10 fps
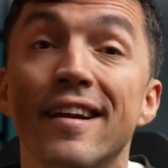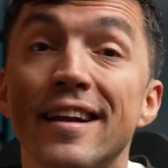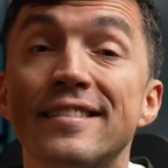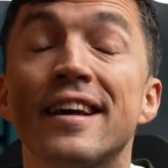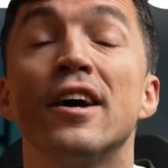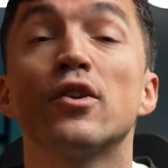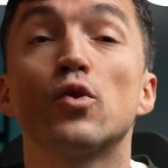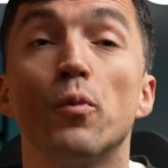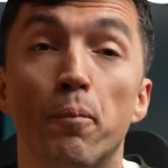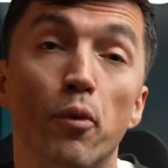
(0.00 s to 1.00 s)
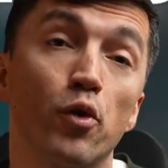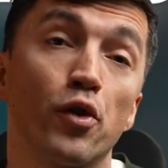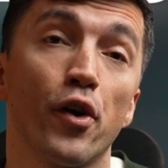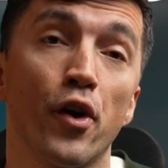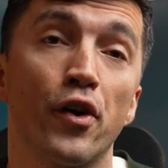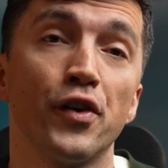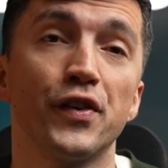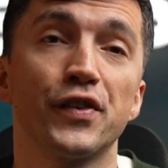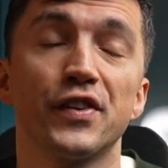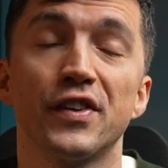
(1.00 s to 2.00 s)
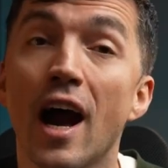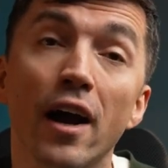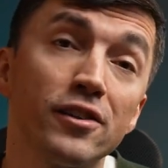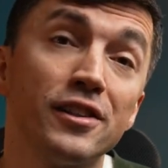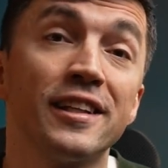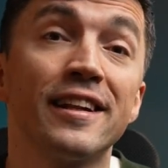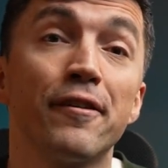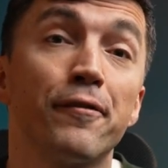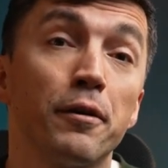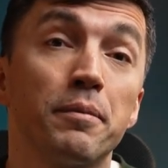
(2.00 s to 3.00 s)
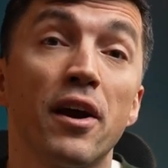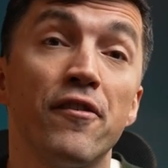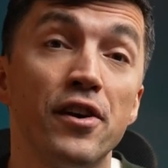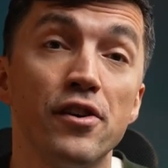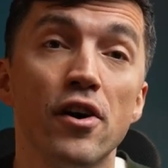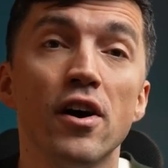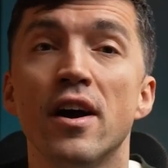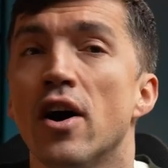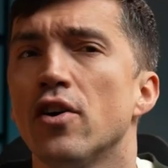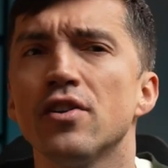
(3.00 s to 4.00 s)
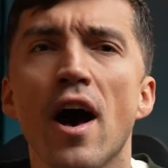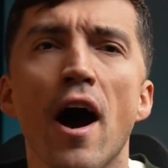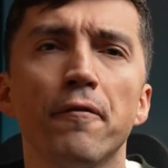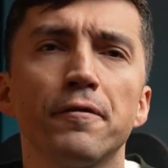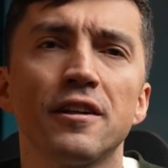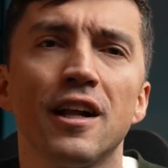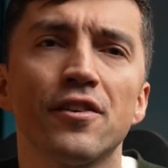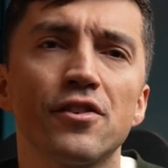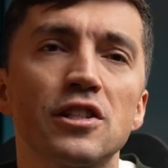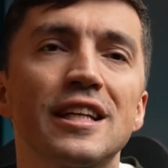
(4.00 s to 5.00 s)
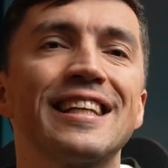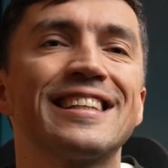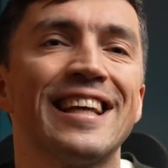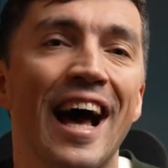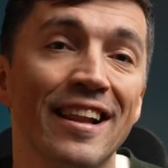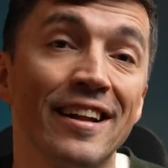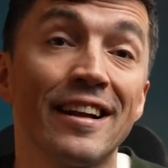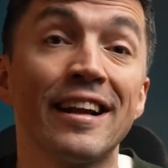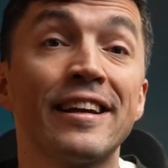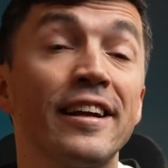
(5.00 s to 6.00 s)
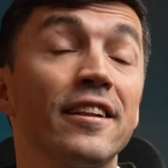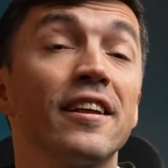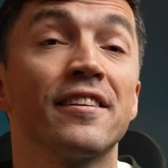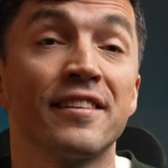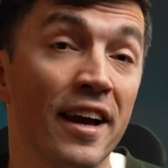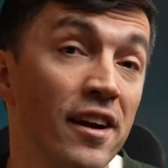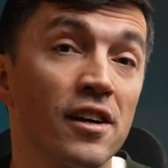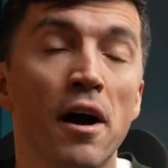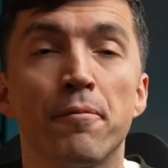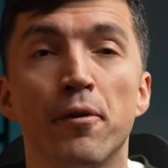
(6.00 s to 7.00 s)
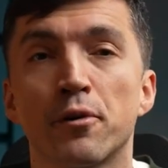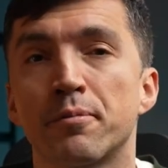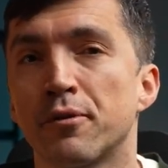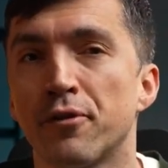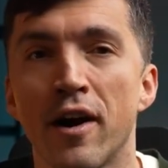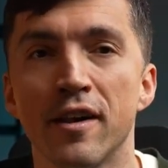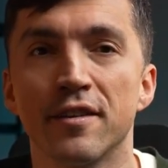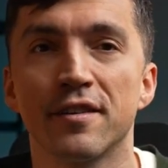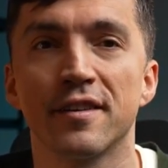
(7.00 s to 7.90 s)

leads to poor earnings. I recently filmed a video on how freelancers silently kill their Upwork profiles.